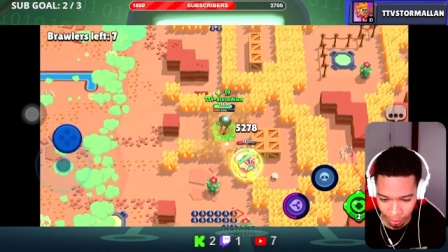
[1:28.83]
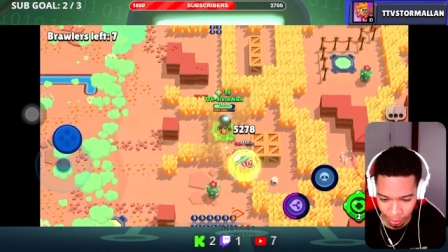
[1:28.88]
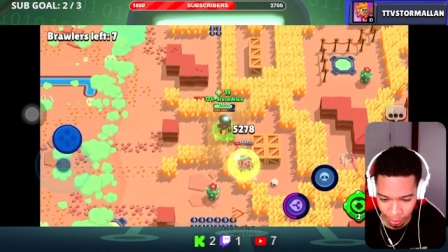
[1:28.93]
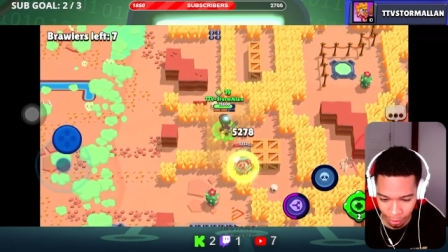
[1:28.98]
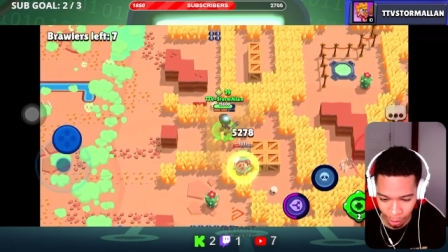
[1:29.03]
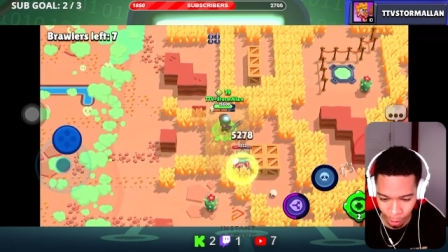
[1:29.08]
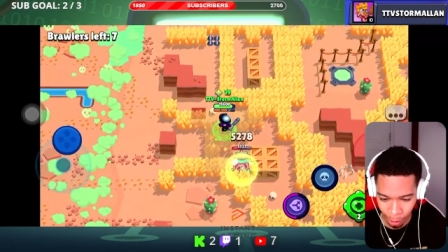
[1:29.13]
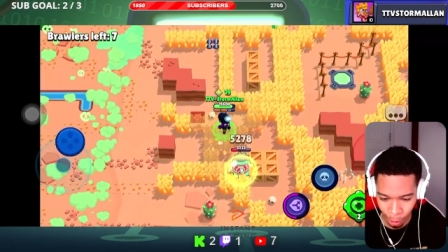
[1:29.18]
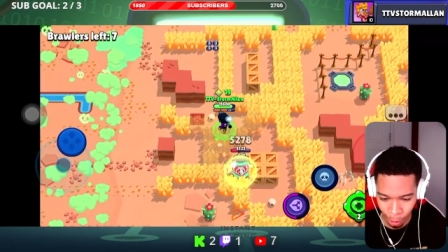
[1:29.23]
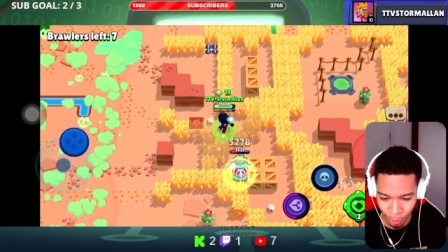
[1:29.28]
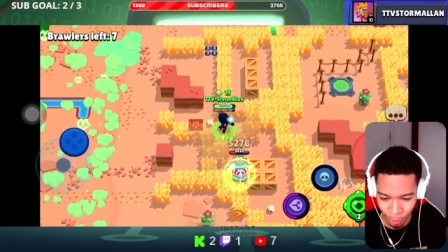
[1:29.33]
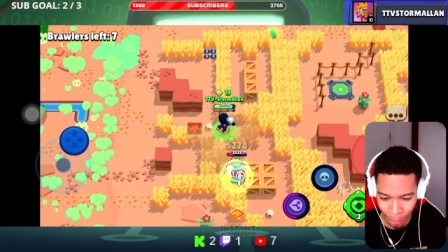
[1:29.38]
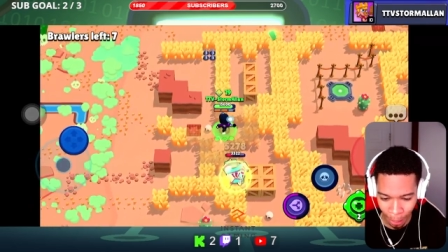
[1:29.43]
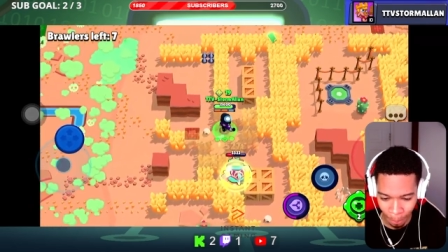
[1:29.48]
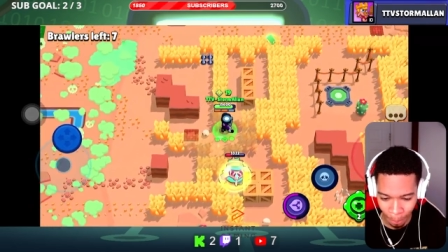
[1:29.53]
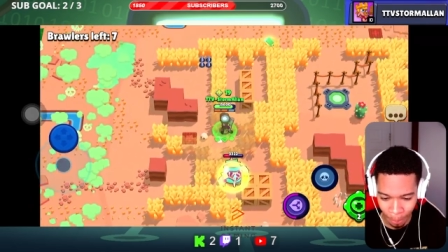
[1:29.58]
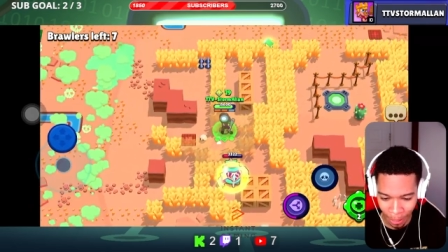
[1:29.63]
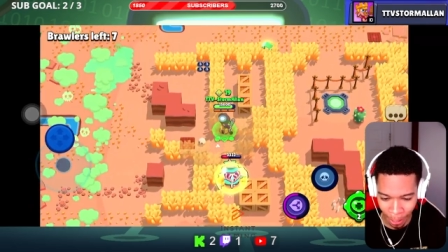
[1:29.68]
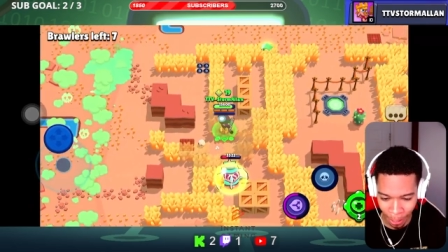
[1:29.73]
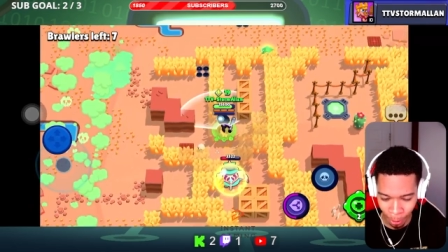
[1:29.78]
Oh, that
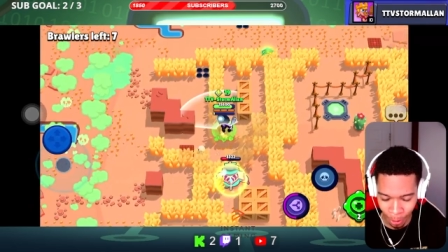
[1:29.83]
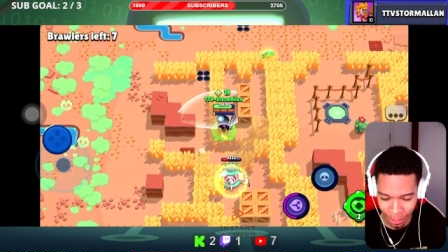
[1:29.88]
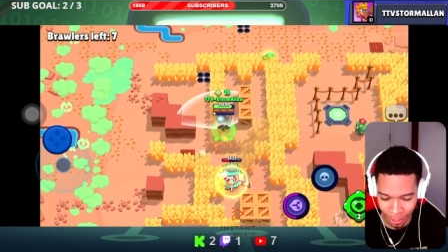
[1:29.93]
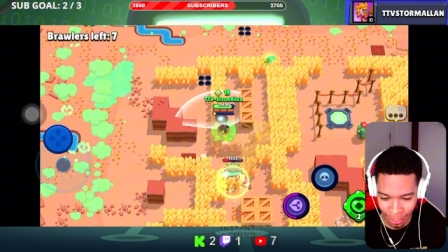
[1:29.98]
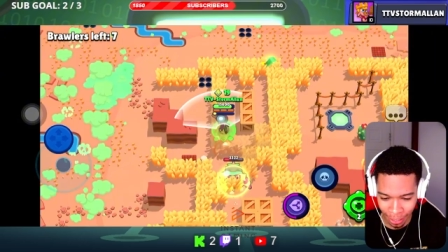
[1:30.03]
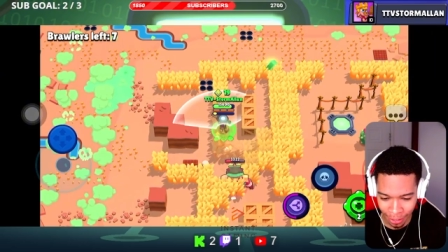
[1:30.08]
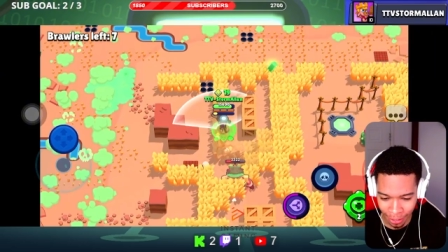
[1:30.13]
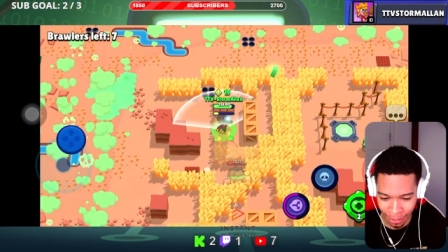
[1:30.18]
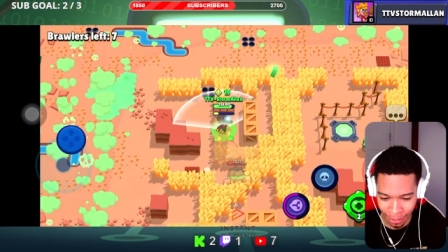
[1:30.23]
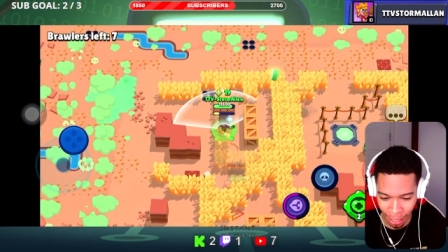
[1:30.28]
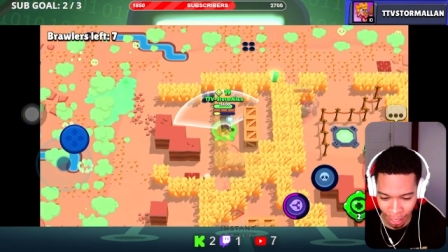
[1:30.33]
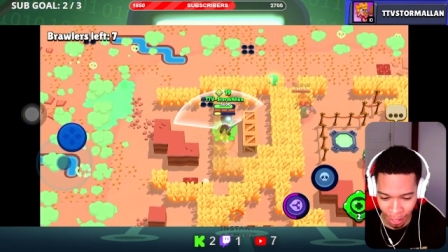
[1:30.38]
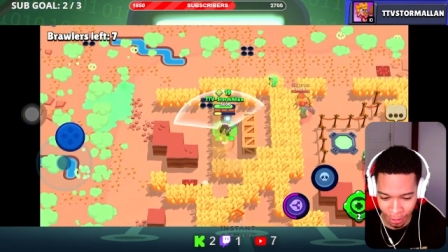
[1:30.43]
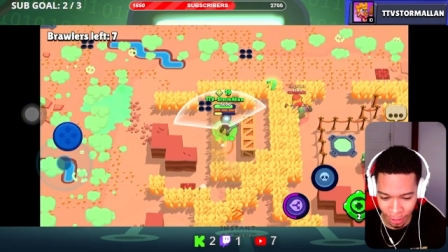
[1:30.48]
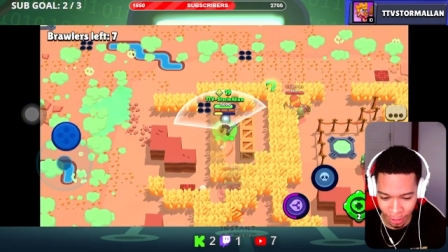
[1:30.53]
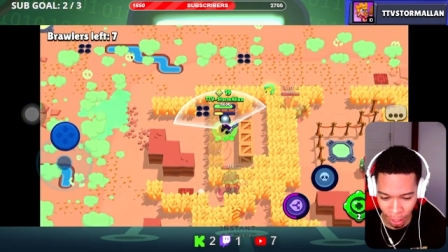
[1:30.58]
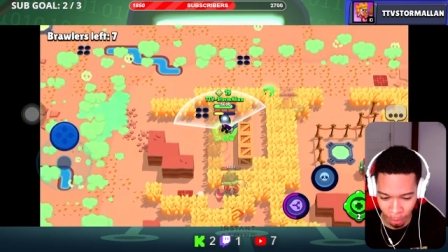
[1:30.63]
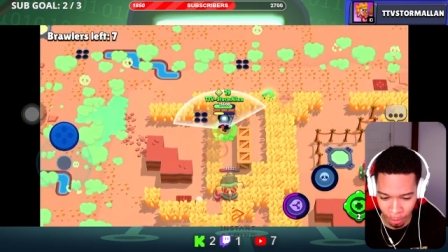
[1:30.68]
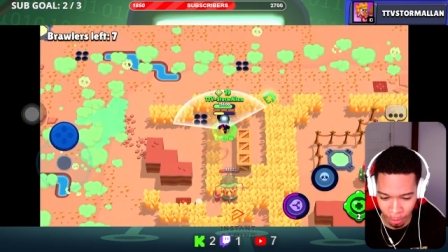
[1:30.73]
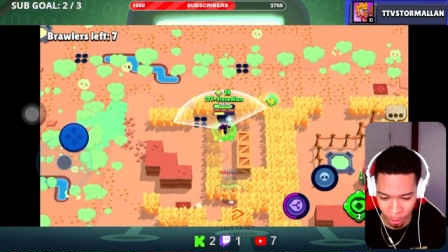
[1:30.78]
beer was a,
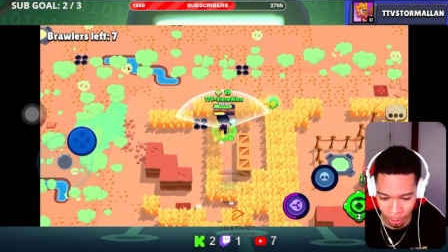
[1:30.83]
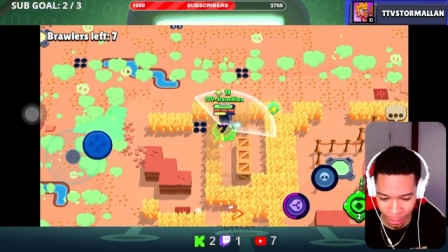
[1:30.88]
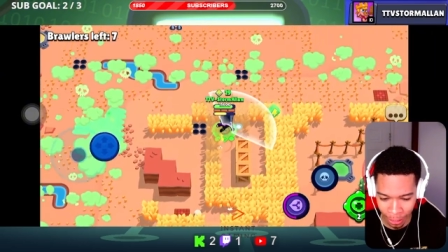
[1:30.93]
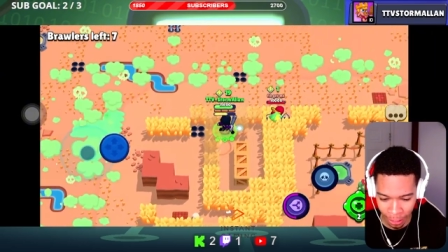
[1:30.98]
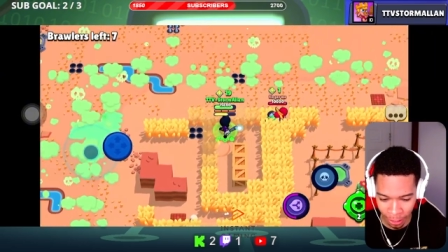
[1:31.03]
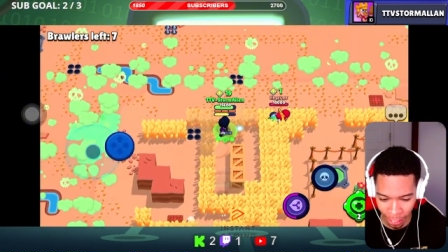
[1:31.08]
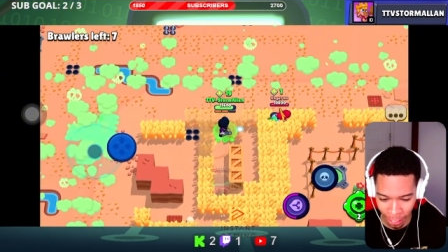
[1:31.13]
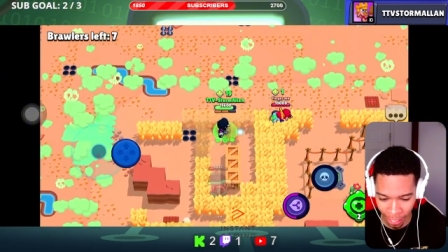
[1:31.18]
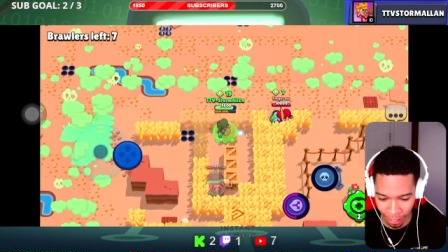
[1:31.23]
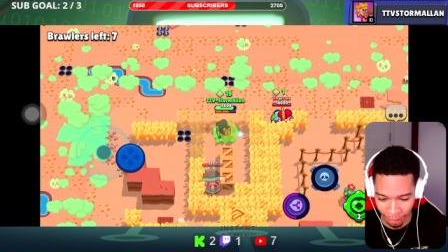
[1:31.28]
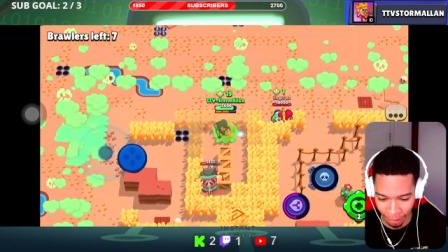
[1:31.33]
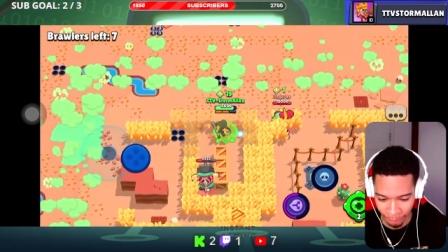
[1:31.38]
WD Kai.